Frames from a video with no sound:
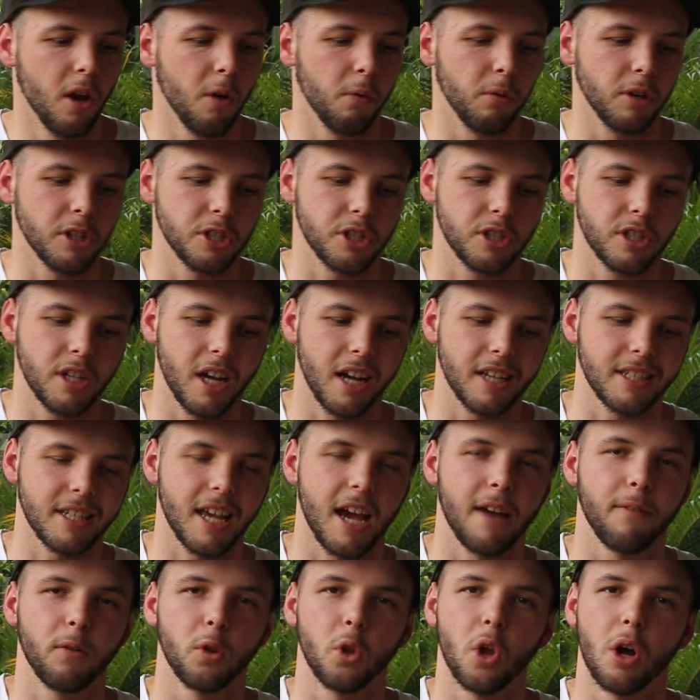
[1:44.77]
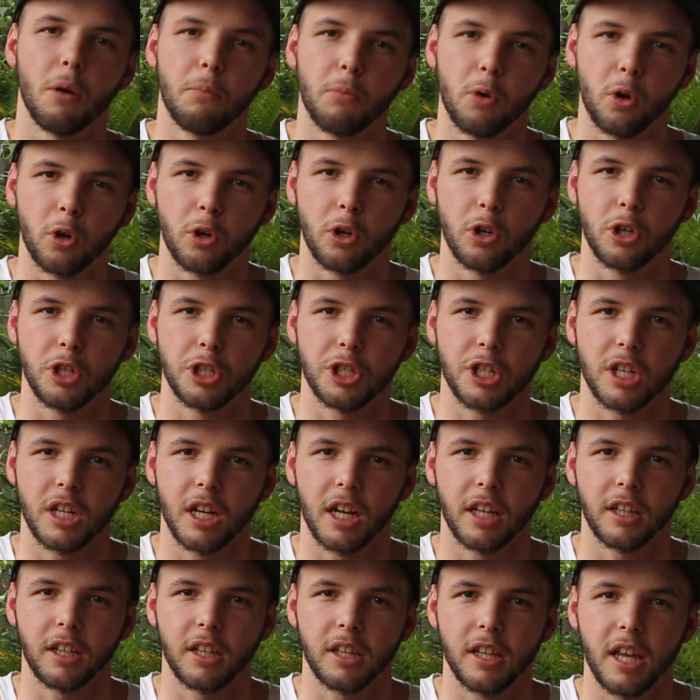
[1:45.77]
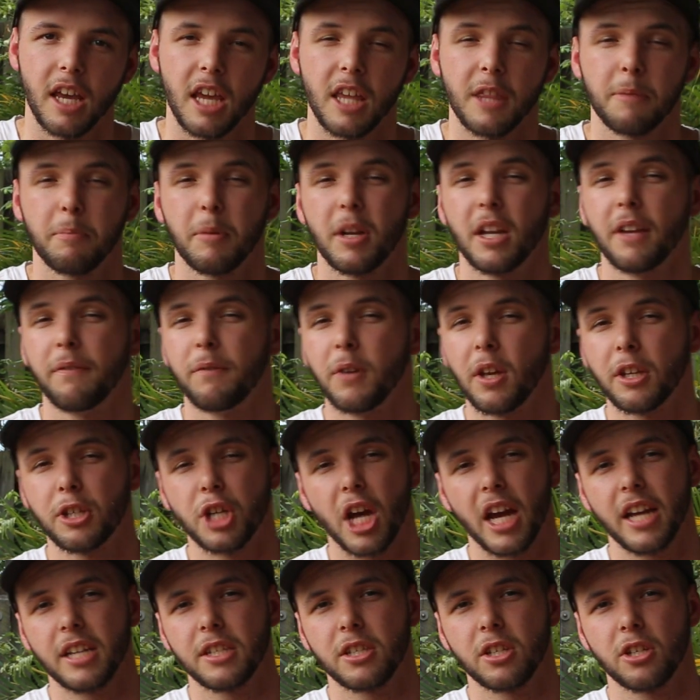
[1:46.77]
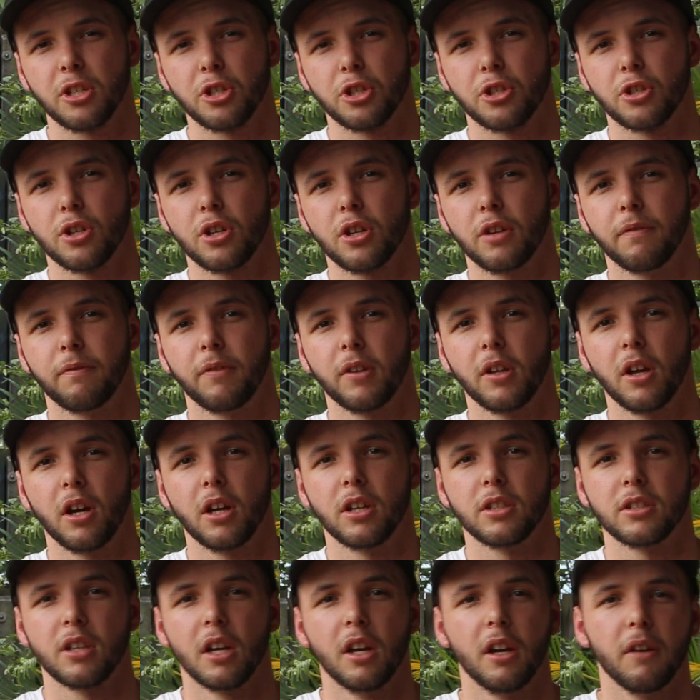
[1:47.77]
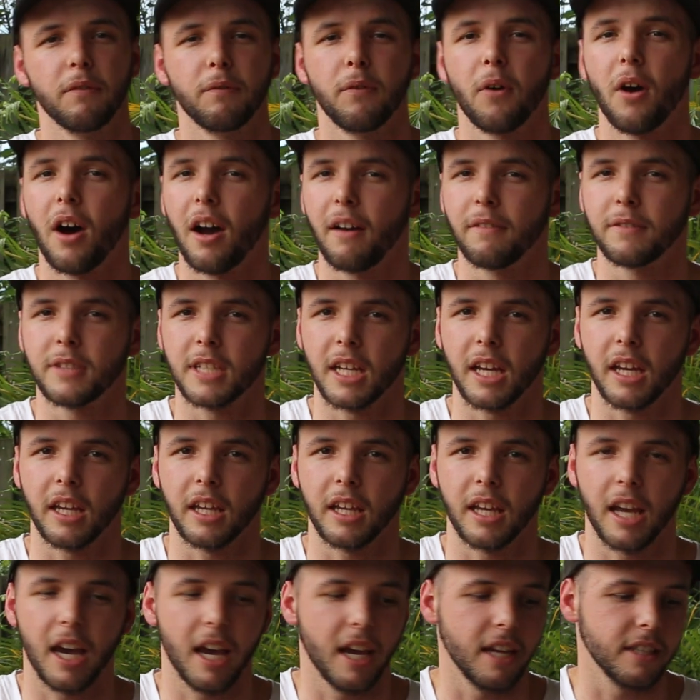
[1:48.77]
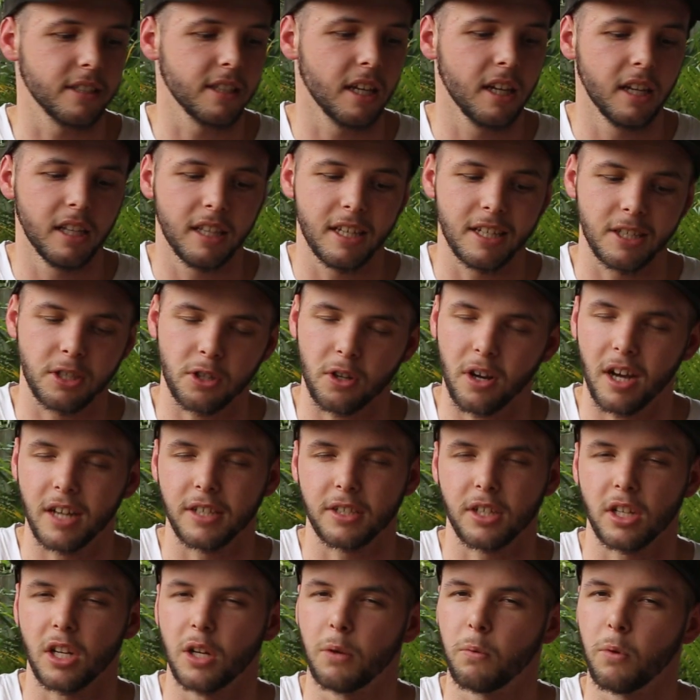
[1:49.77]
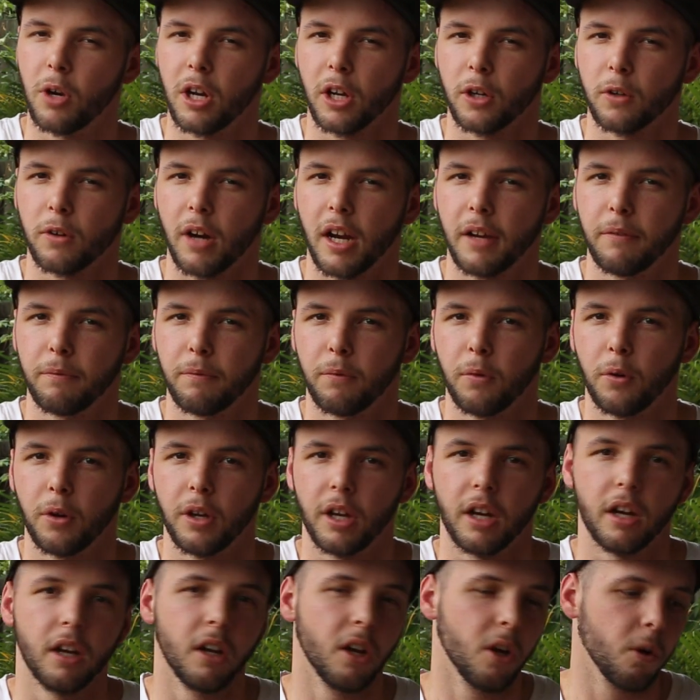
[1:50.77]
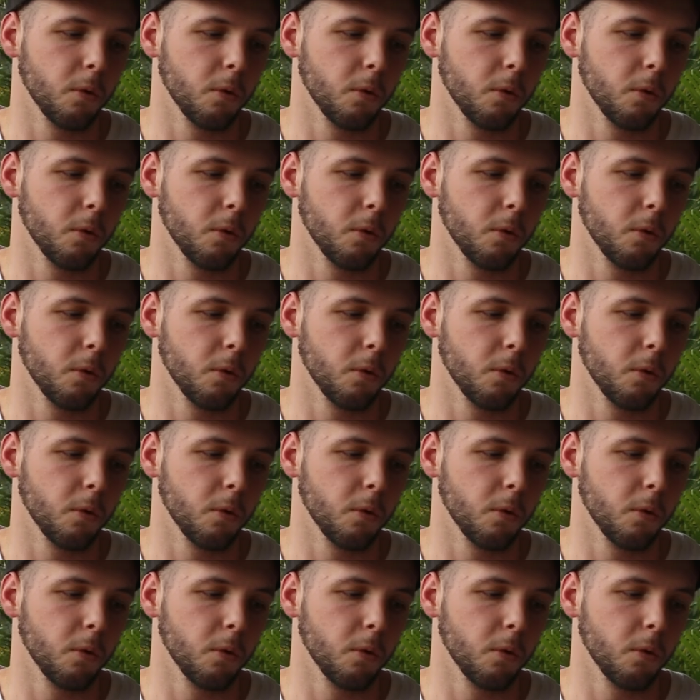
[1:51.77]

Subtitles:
which does have a lot more cushioning underneath, but if you're chasing a shoe for those 5, 10Ks, this guy's gonna work great for you.